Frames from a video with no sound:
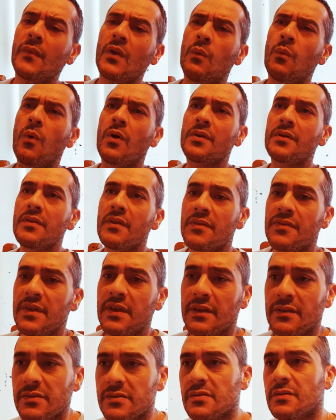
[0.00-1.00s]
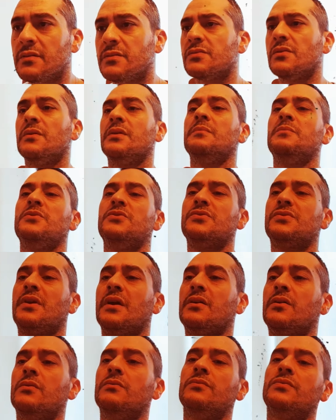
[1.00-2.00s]
One of the things, sorry, let me just
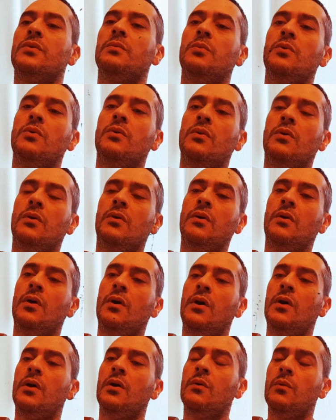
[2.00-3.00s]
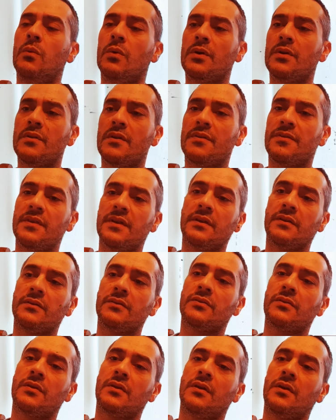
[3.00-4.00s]
get comfortable. One of the
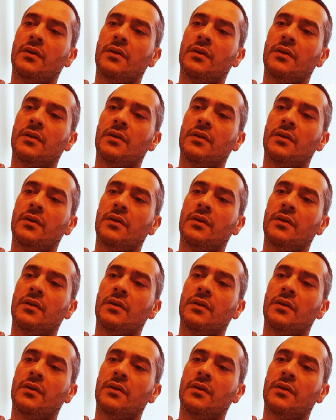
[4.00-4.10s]
things